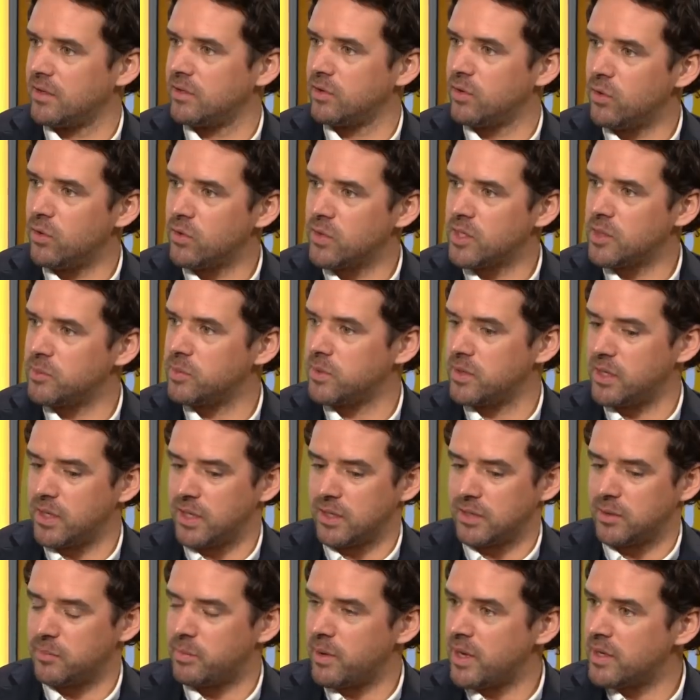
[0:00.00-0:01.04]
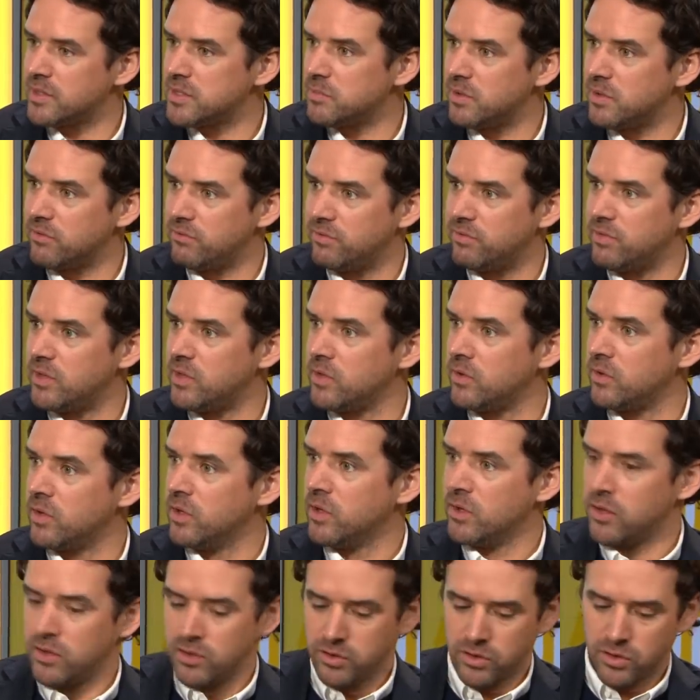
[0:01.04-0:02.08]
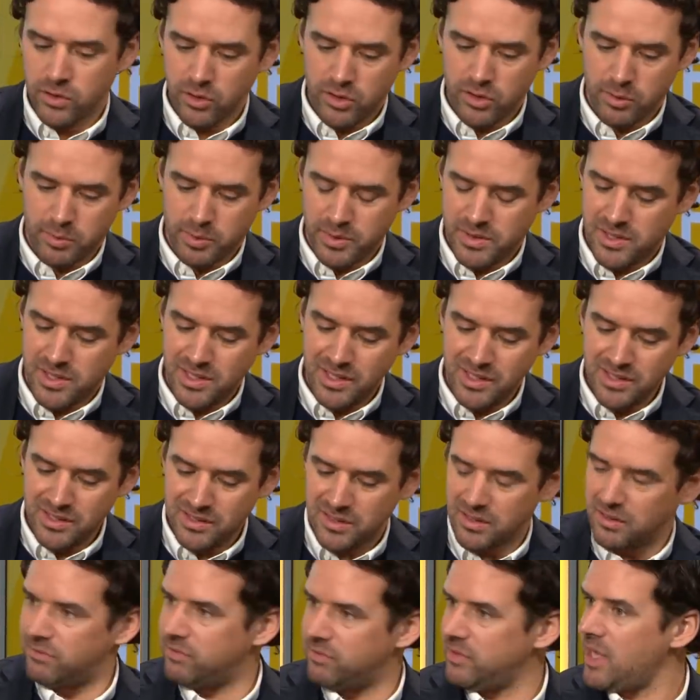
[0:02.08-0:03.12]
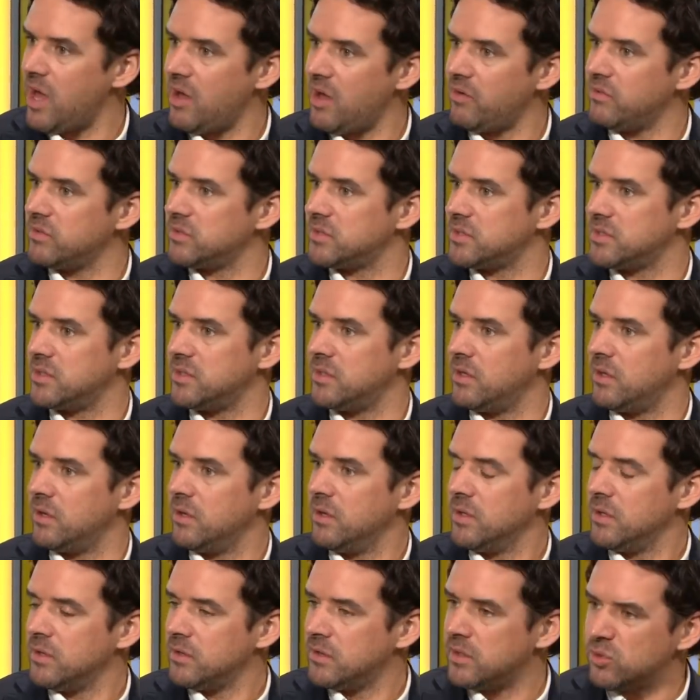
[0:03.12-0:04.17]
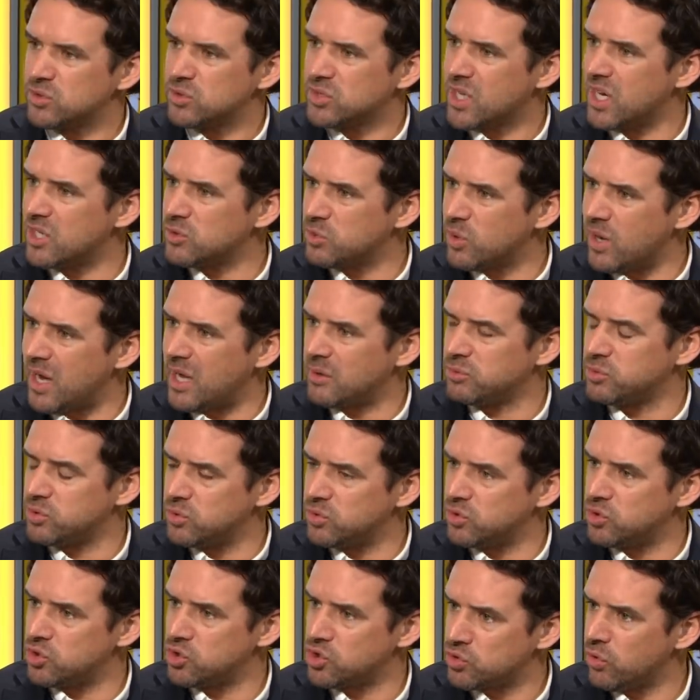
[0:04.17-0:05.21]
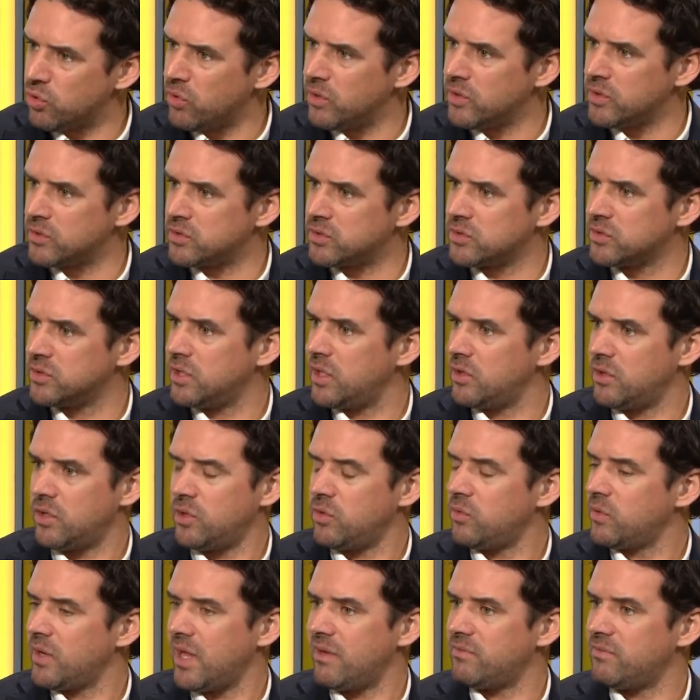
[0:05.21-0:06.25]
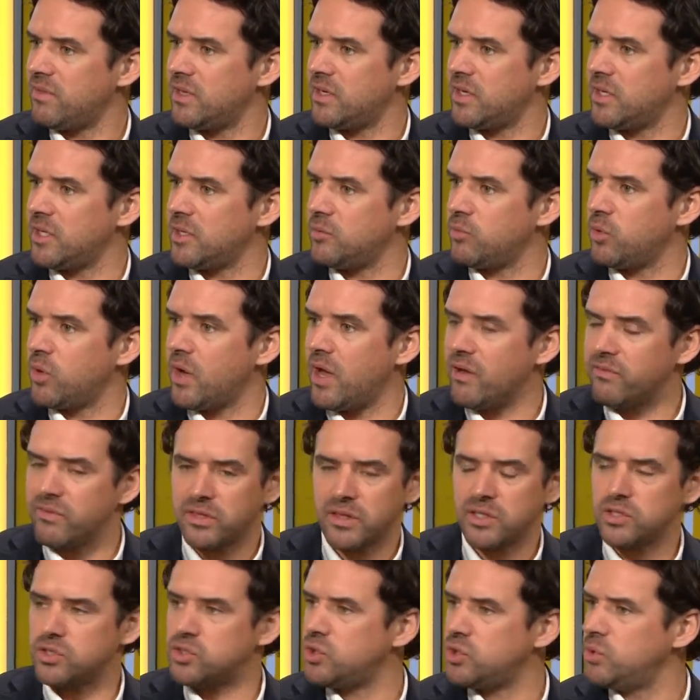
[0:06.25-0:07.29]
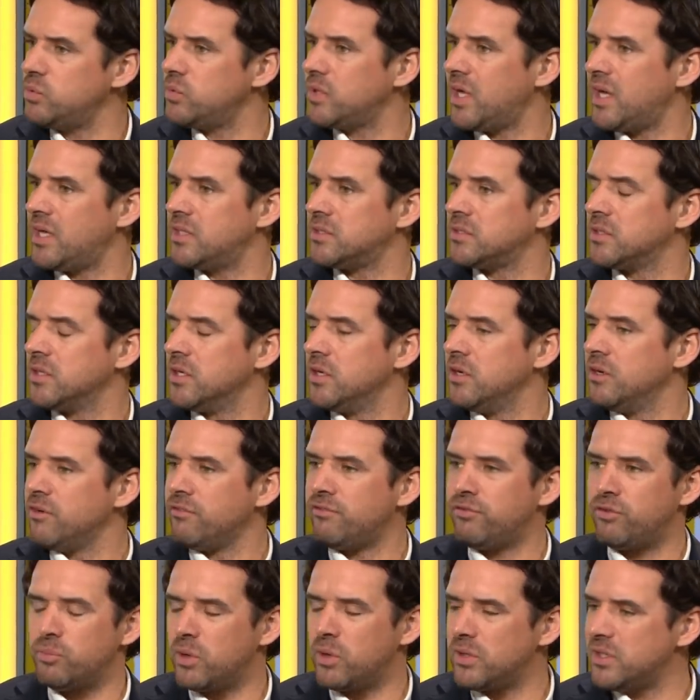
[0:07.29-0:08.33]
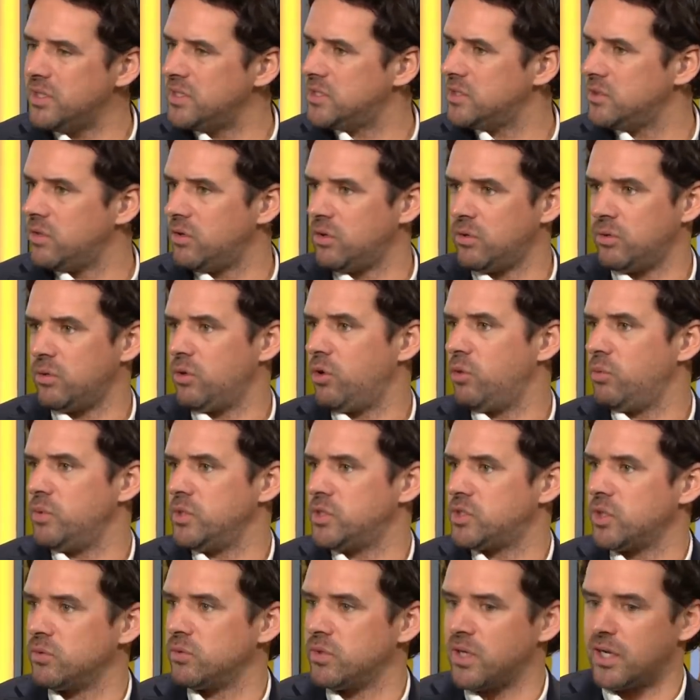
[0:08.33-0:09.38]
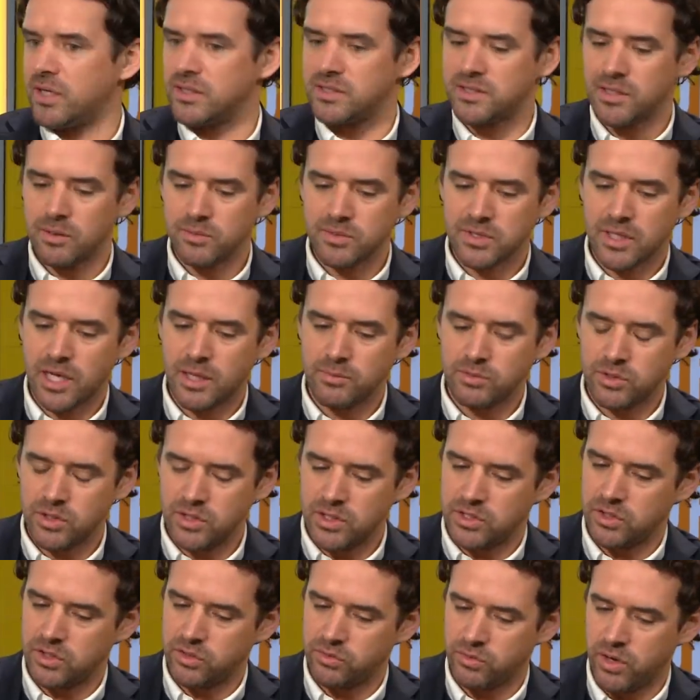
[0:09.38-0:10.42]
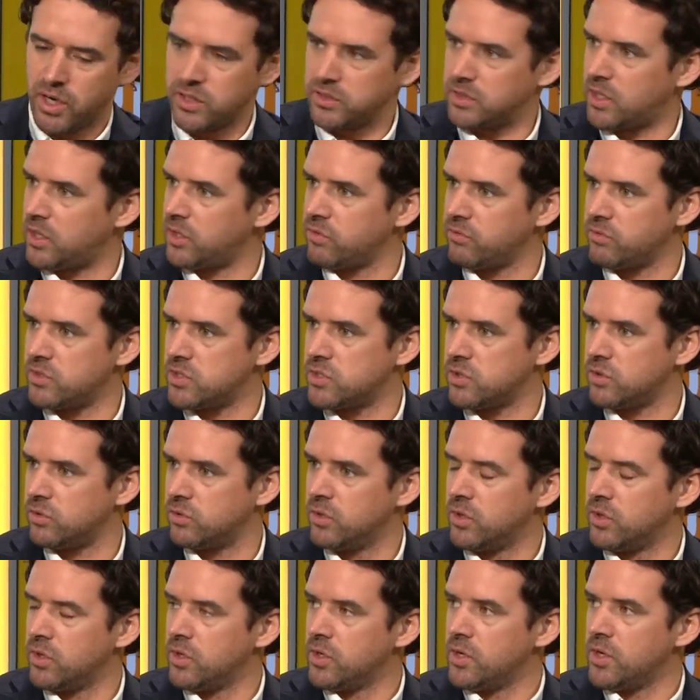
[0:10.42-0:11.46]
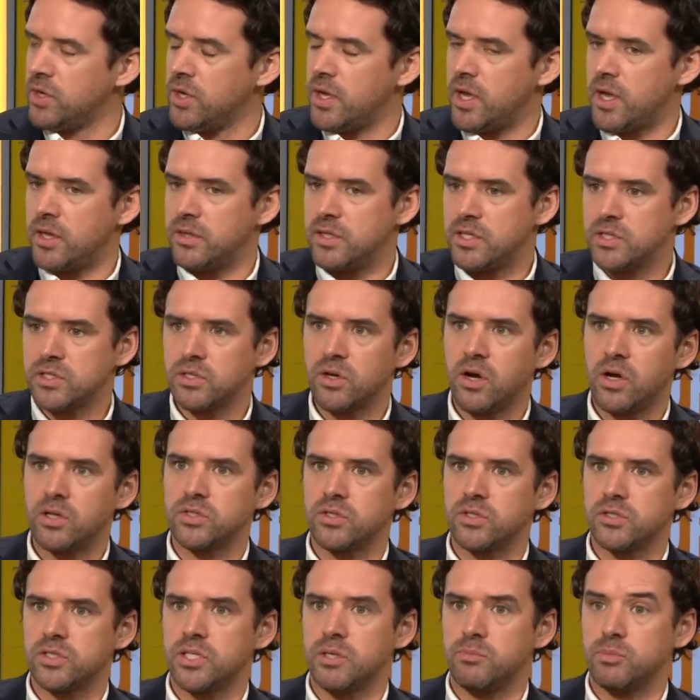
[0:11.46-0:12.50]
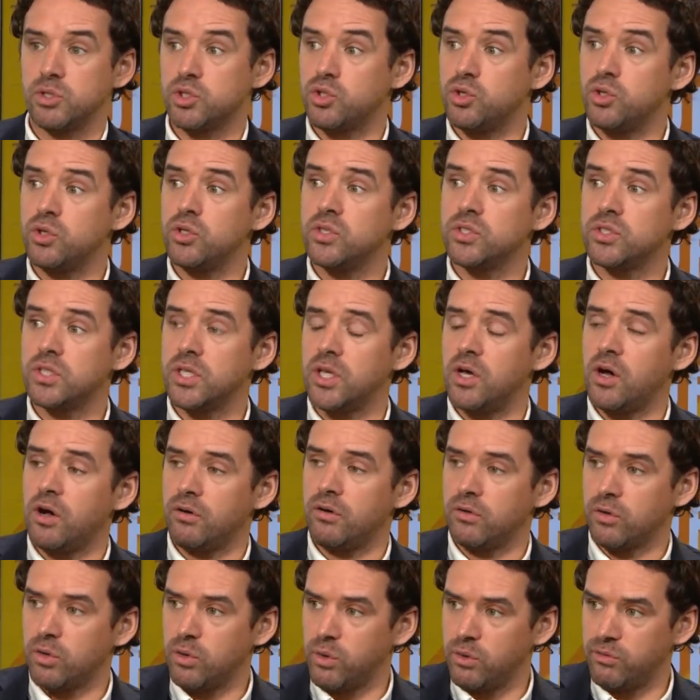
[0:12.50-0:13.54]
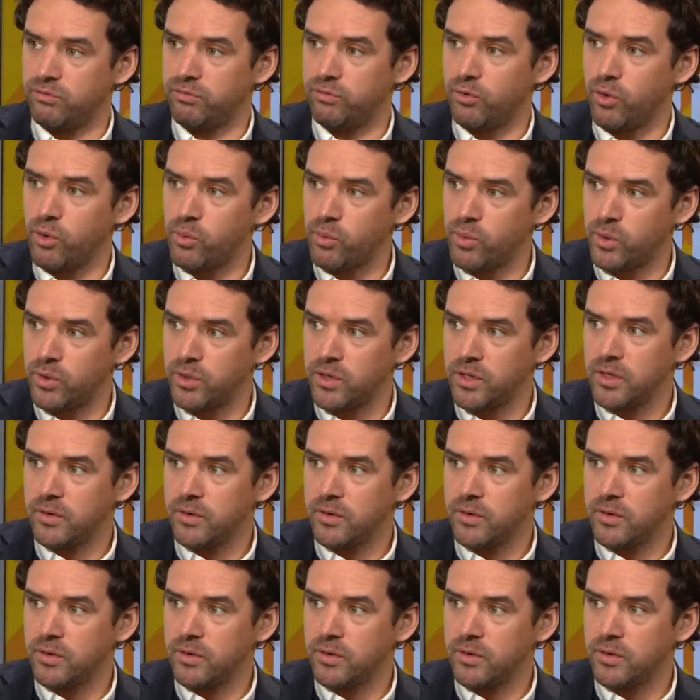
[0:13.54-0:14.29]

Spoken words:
the goalkeeper they had, the bouncing midfield, you know, the Petits and the Vieiras and those guys were absolute destroyers. They don't have that anymore. Everything's too nice. Football isn't always so nice. Sometimes you need to grind out a result. And this Arsenal team, as good as they are going forward,